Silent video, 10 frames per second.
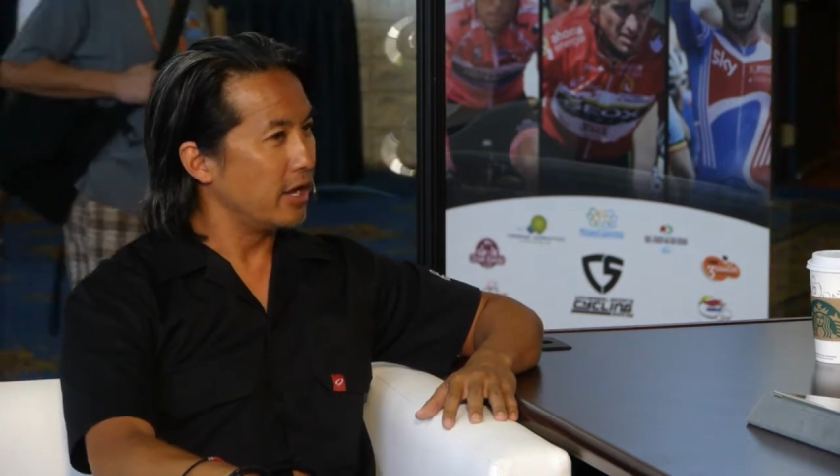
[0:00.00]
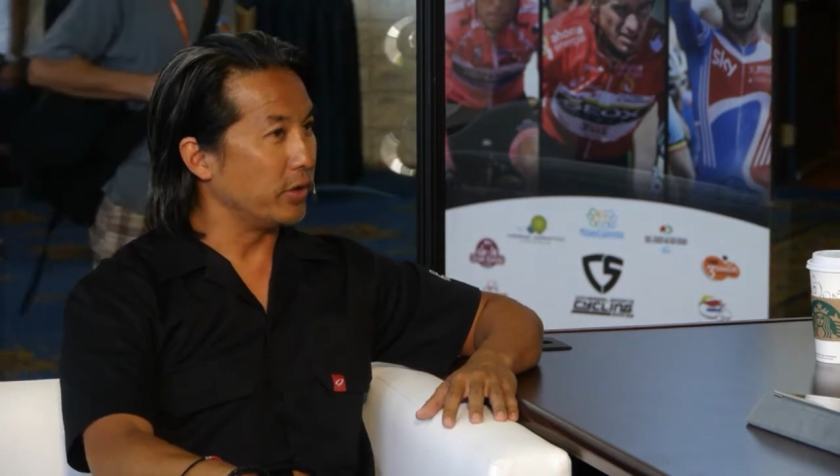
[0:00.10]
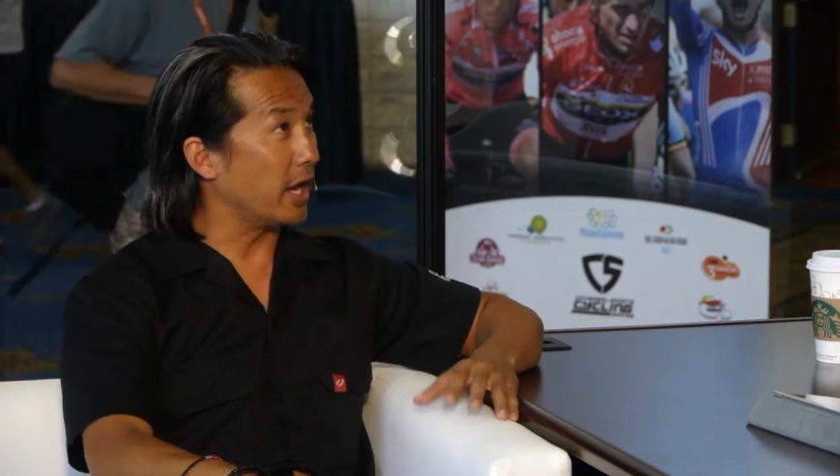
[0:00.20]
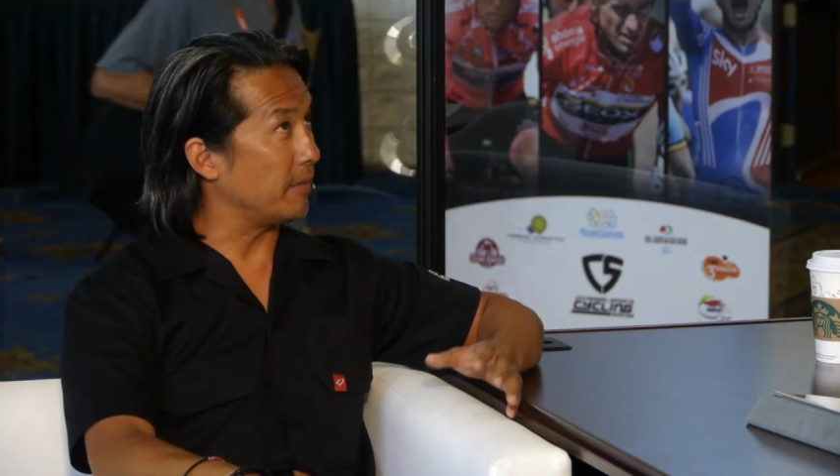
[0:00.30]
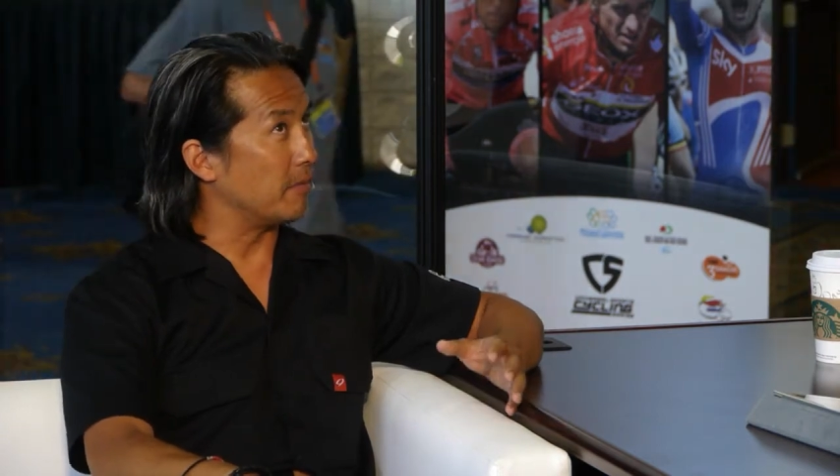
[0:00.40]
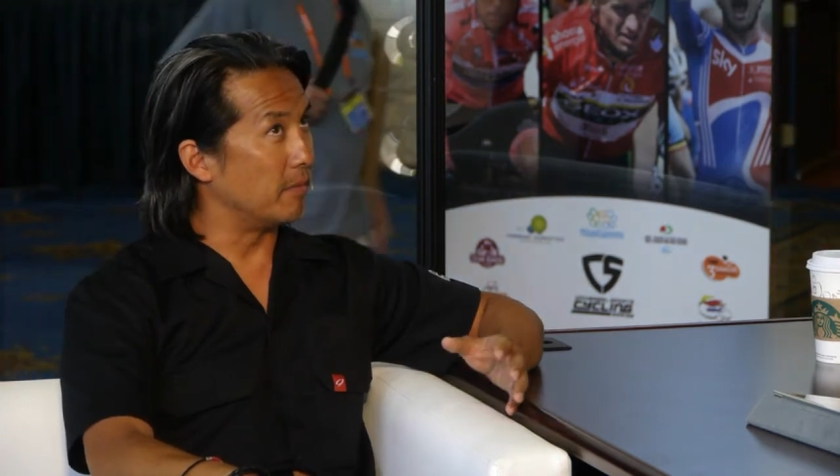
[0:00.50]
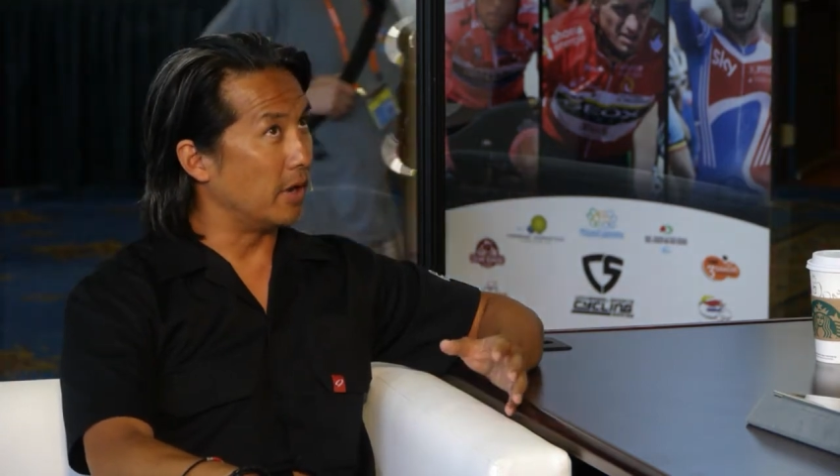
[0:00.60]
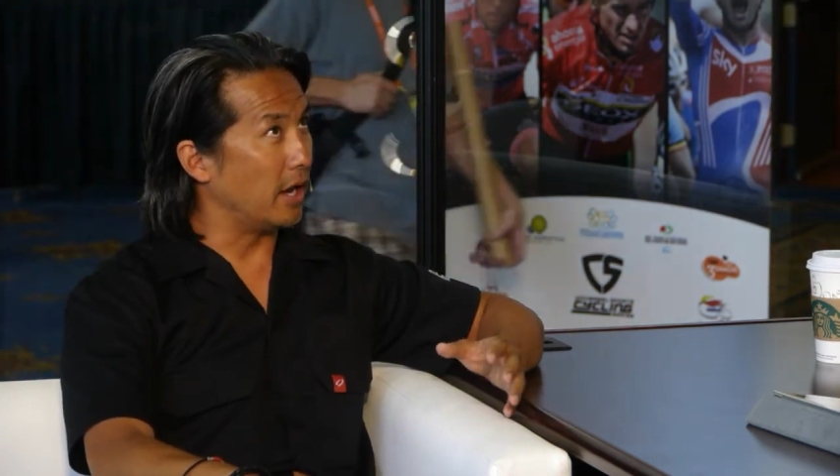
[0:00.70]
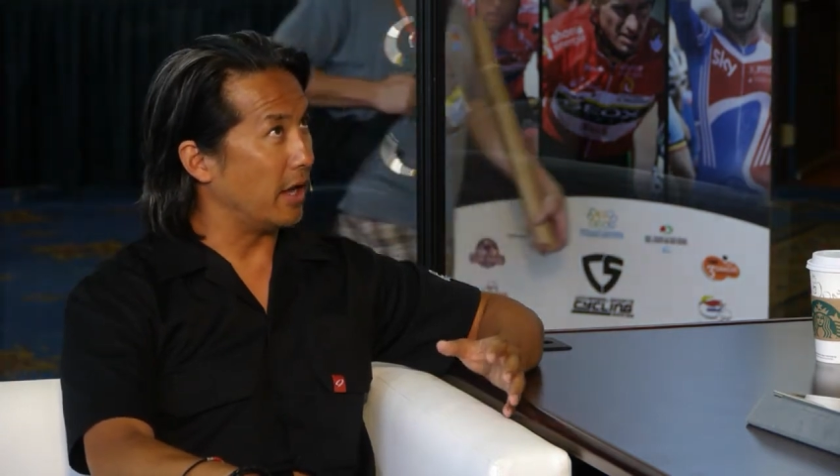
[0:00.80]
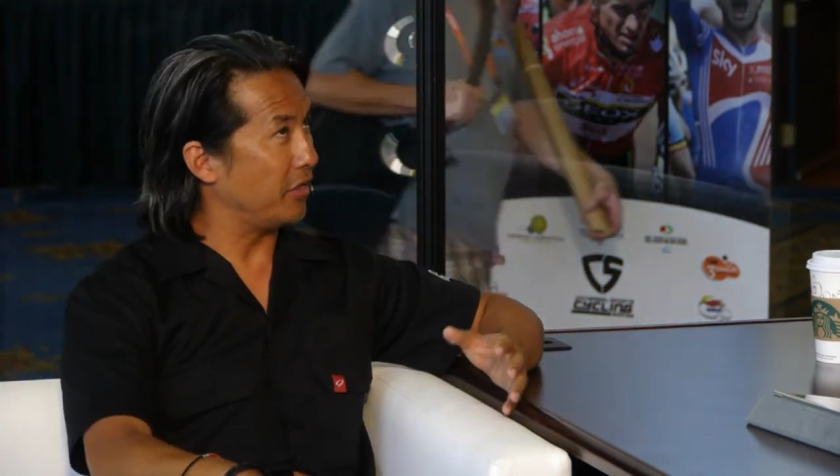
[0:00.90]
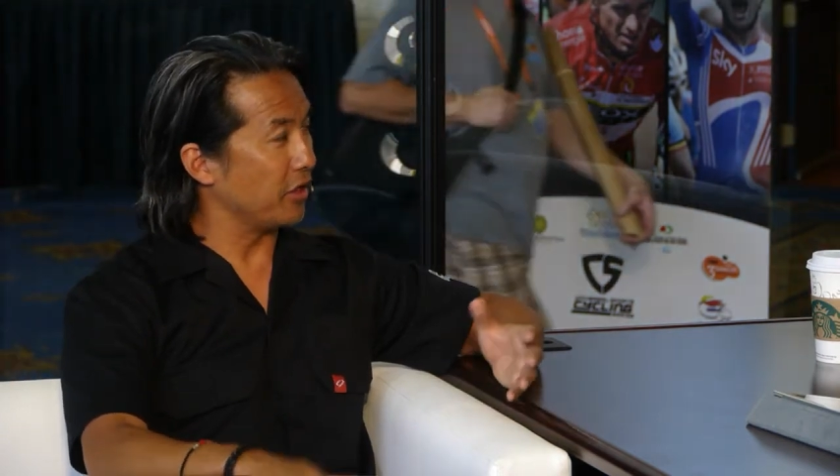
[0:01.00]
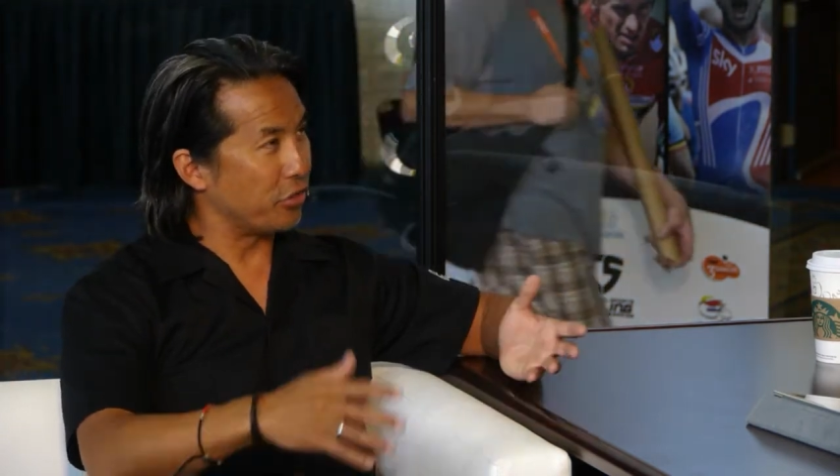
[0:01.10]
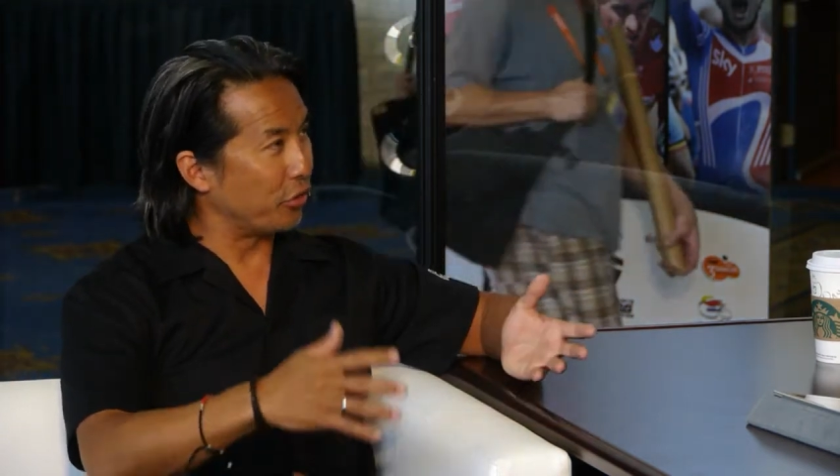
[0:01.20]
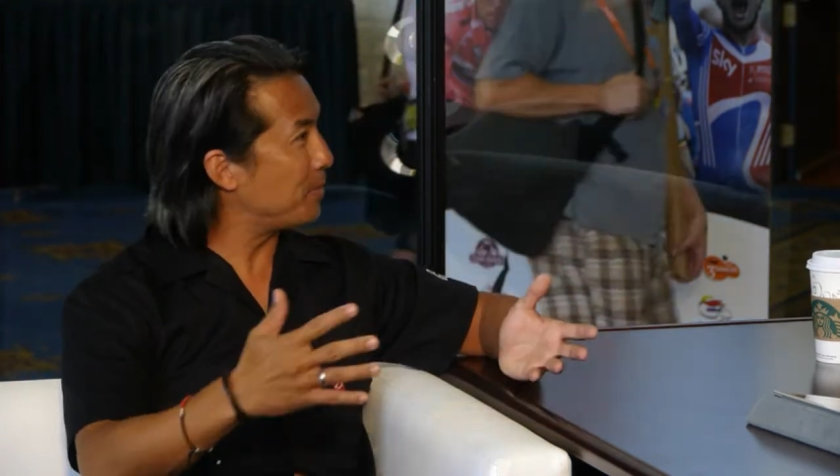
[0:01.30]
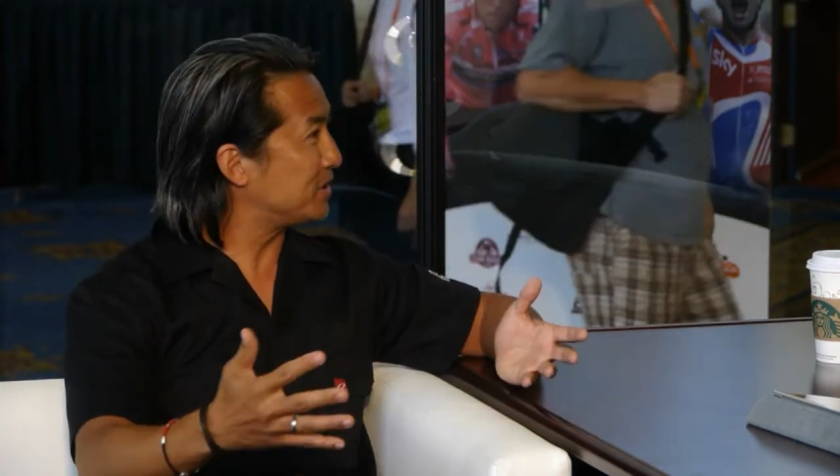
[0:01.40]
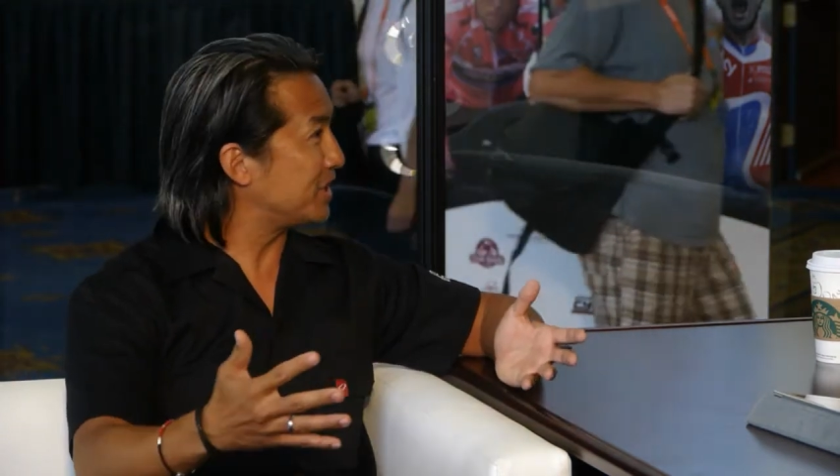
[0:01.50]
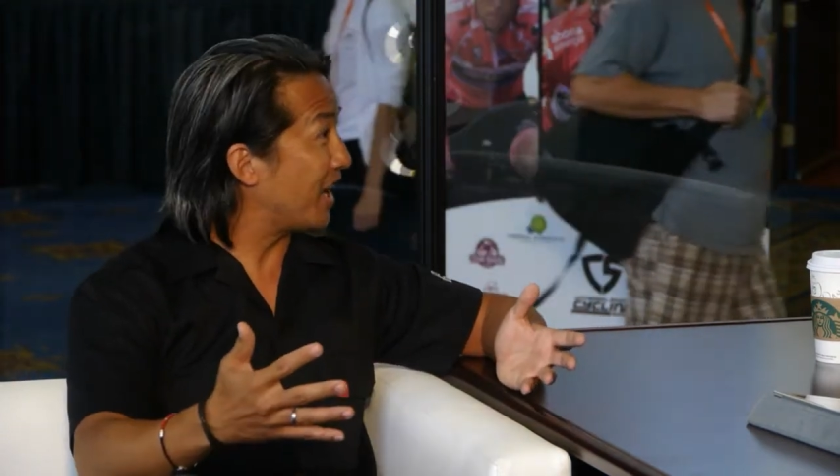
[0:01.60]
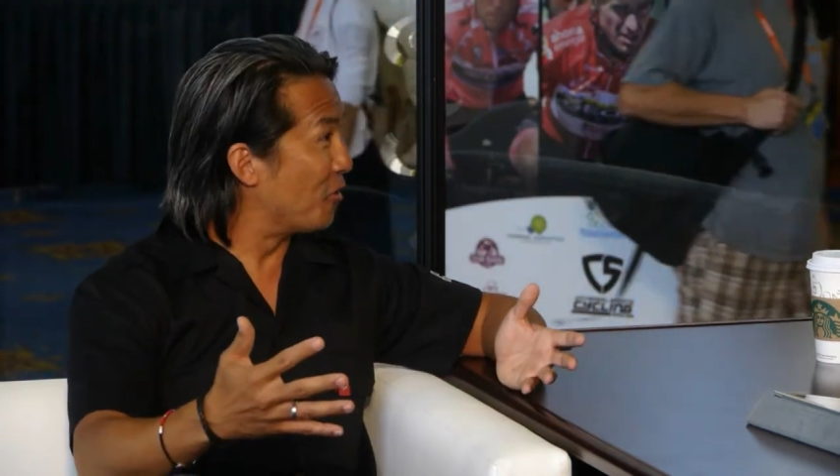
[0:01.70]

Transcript: we got I think 30%